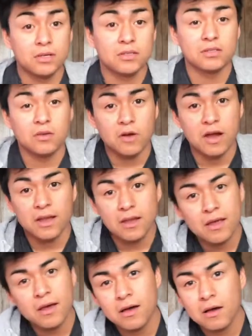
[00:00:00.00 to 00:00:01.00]
So right
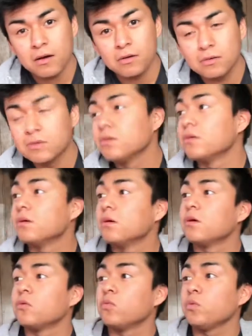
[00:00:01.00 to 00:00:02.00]
now,
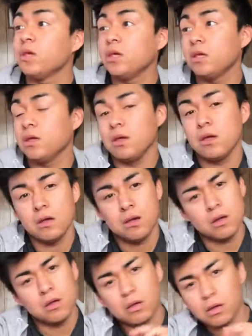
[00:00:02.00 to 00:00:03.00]
we
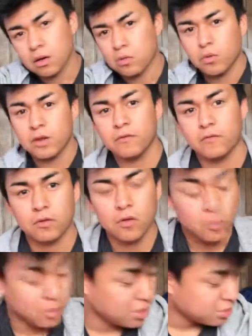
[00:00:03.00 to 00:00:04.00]
are waiting for
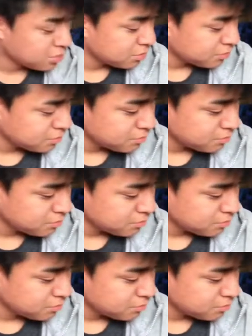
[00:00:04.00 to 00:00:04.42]
Lopez.